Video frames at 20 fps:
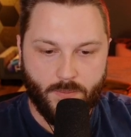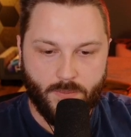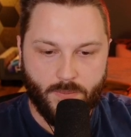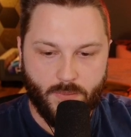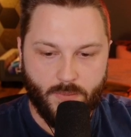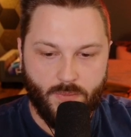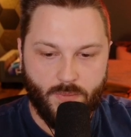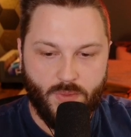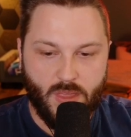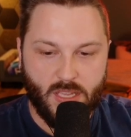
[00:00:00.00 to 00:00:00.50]

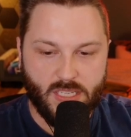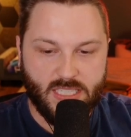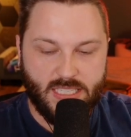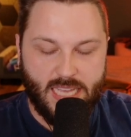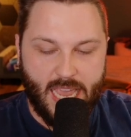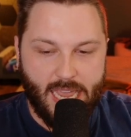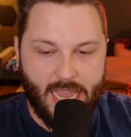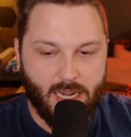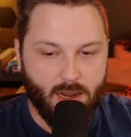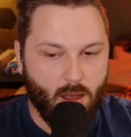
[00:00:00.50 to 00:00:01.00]
the
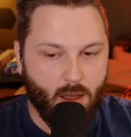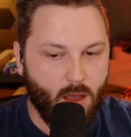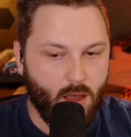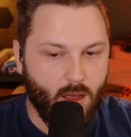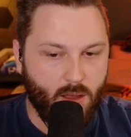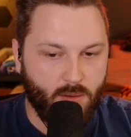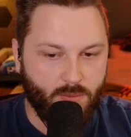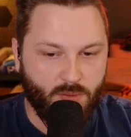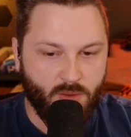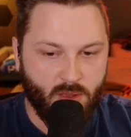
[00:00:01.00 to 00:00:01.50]
state
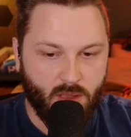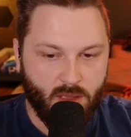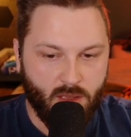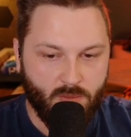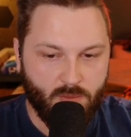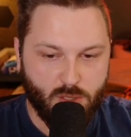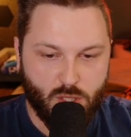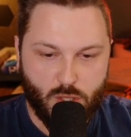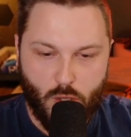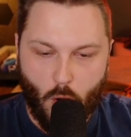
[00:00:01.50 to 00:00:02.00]
of
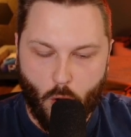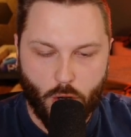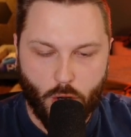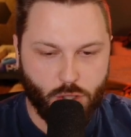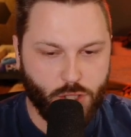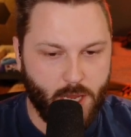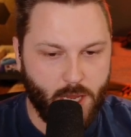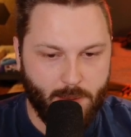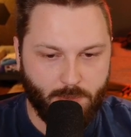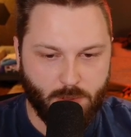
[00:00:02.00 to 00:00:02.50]
starter
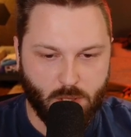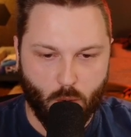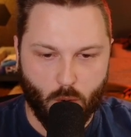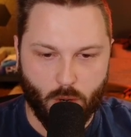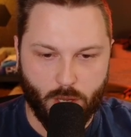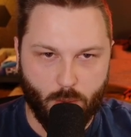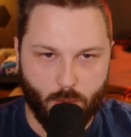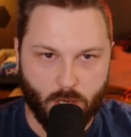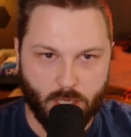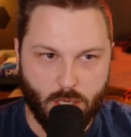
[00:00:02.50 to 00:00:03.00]
ships, or
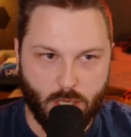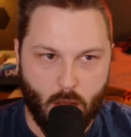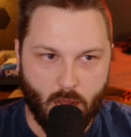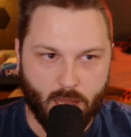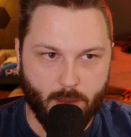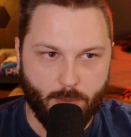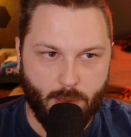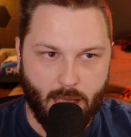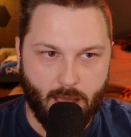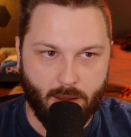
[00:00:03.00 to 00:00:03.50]
you want to talk
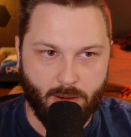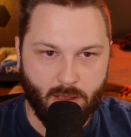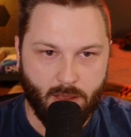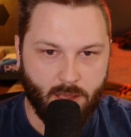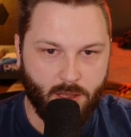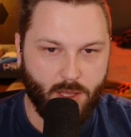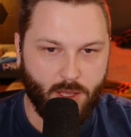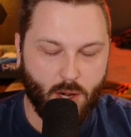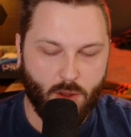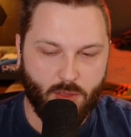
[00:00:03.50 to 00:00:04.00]
about,
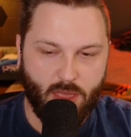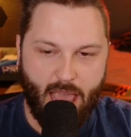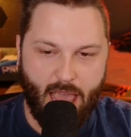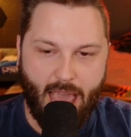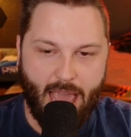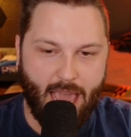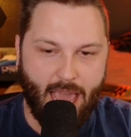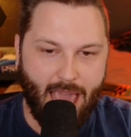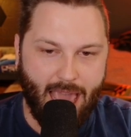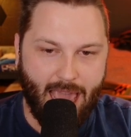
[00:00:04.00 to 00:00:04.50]
the
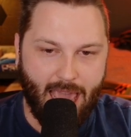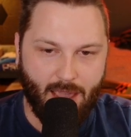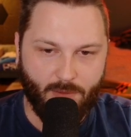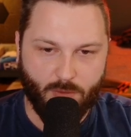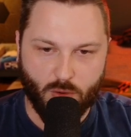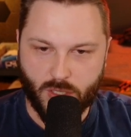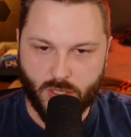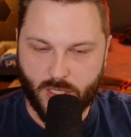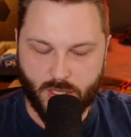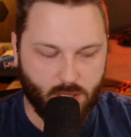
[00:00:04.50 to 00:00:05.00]
AA
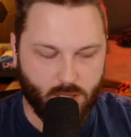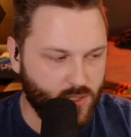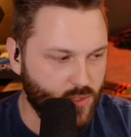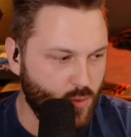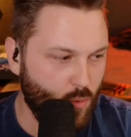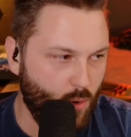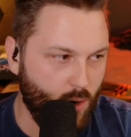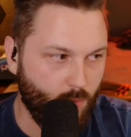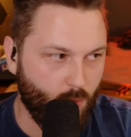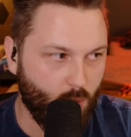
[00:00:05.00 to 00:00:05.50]
versus the
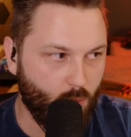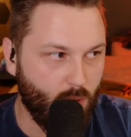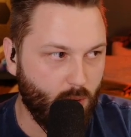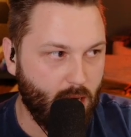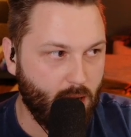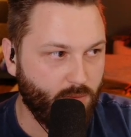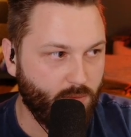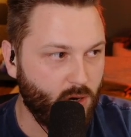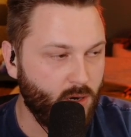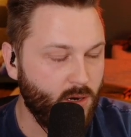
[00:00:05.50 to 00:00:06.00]
Storm or
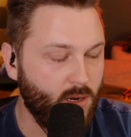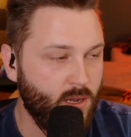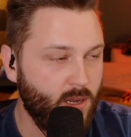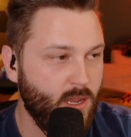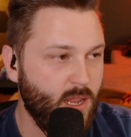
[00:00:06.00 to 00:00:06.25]
whatever,